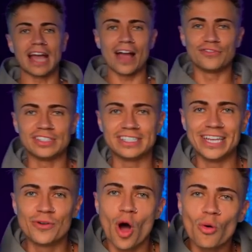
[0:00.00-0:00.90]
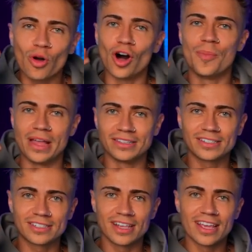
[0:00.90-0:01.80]
have 0
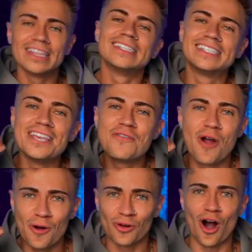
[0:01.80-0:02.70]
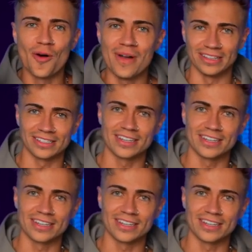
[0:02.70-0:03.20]
comments. 0 comments